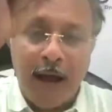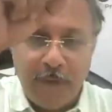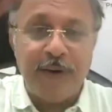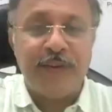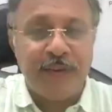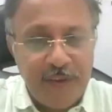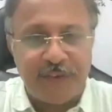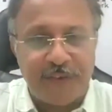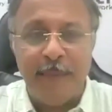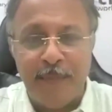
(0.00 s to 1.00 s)
our
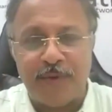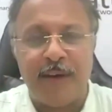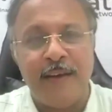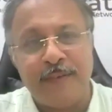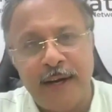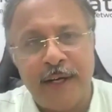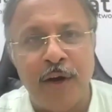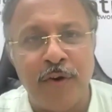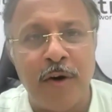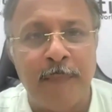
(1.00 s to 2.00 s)
system says that
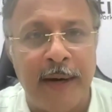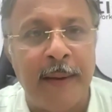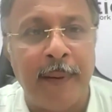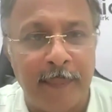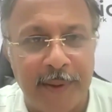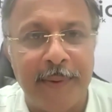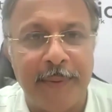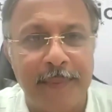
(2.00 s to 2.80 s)
you have not made a payment.